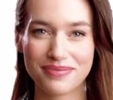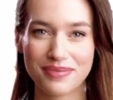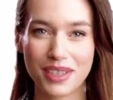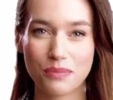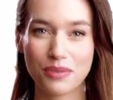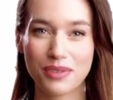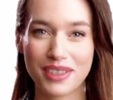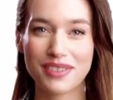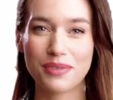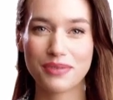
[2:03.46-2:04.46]
The
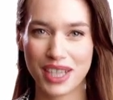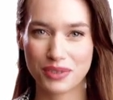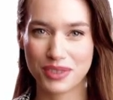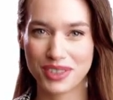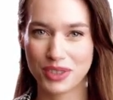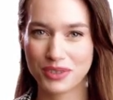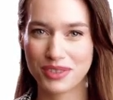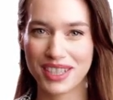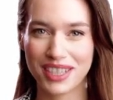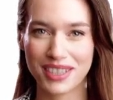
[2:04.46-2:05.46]
importance of
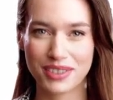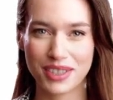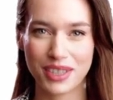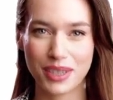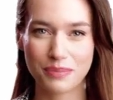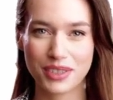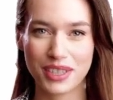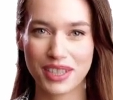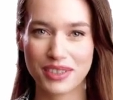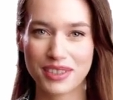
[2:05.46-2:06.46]
cybersecurity in
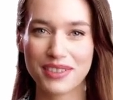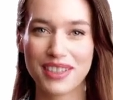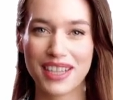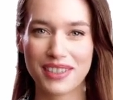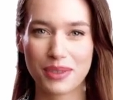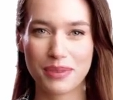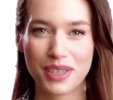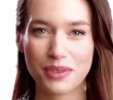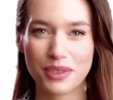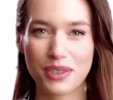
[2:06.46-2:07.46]
telecommunications cannot be
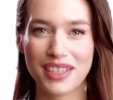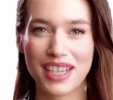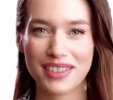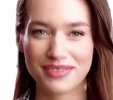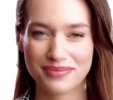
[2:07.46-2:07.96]
overstated.